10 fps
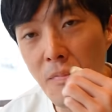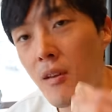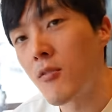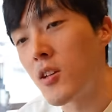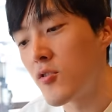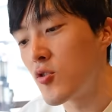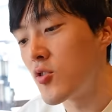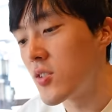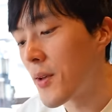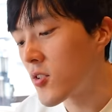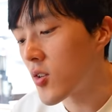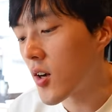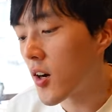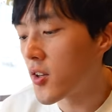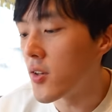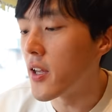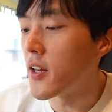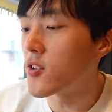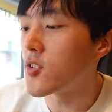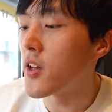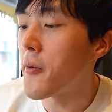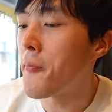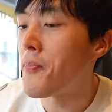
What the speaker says: I'm gonna have to do some extra cardio later today.